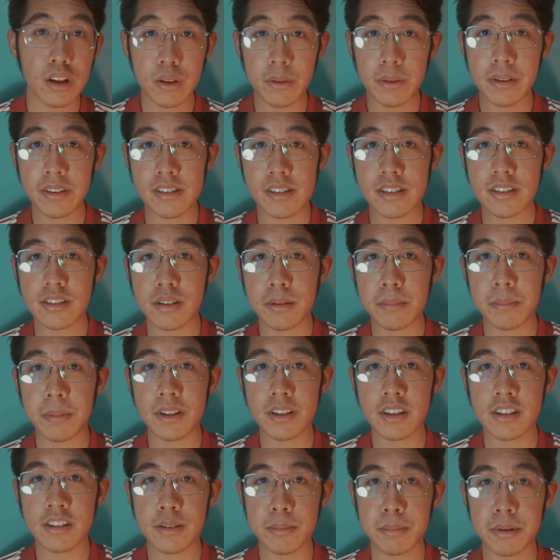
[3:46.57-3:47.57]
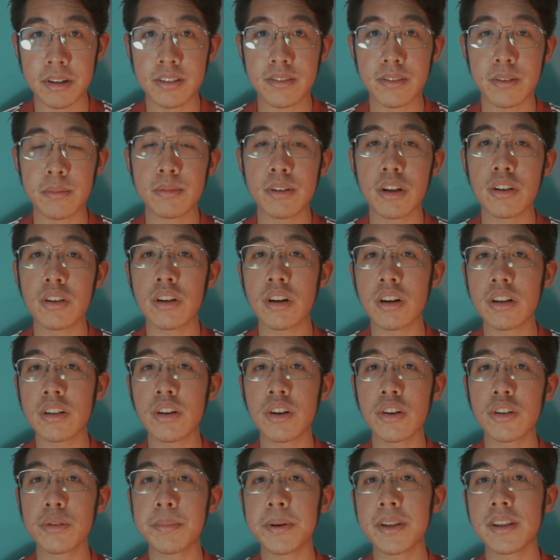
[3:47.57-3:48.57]
Following this, some participants from the
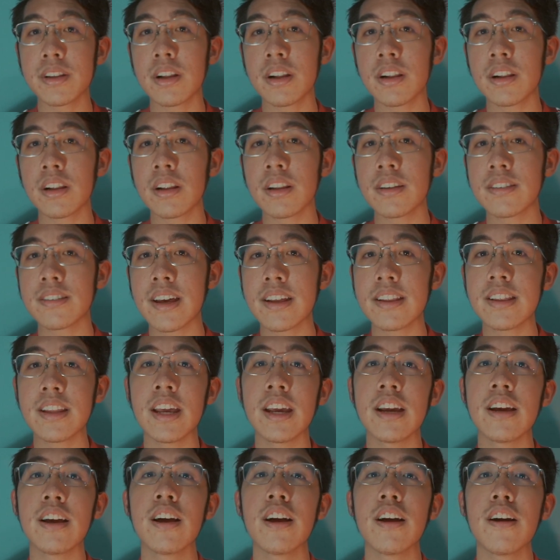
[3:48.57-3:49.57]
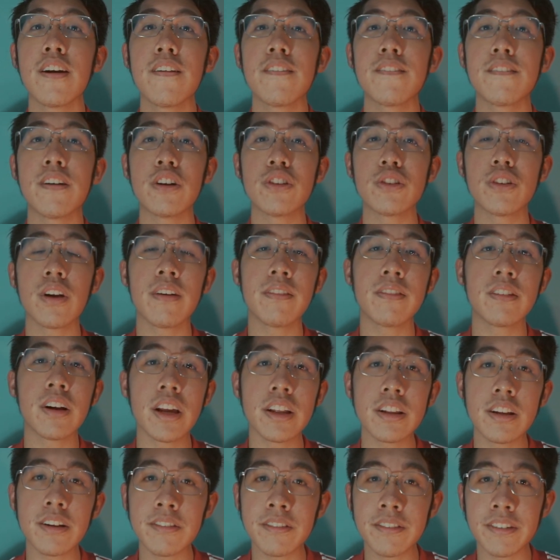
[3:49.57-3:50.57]
non-hospital setting found to have
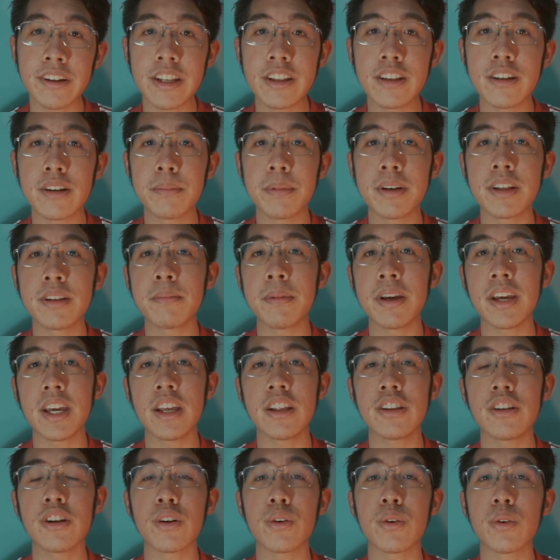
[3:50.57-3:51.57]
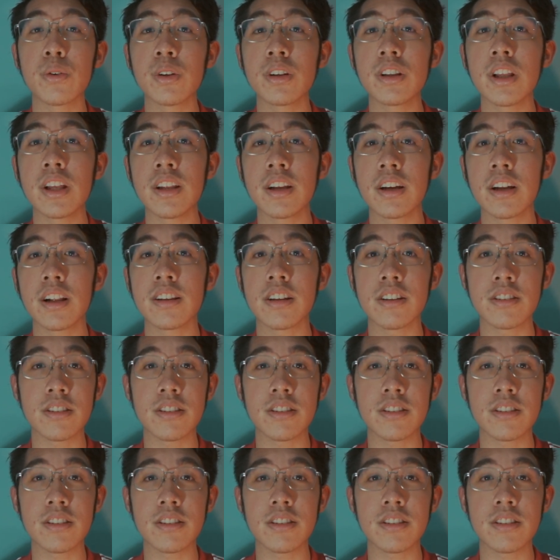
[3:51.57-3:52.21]
greater freedom in making their own clinical